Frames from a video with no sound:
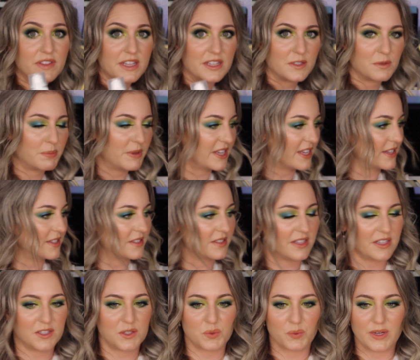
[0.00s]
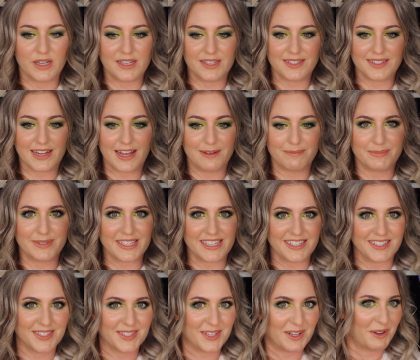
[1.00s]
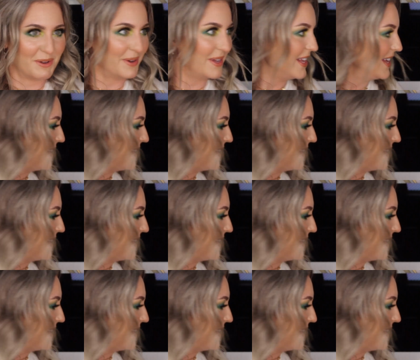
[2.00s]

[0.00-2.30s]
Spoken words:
these because this one is empty. So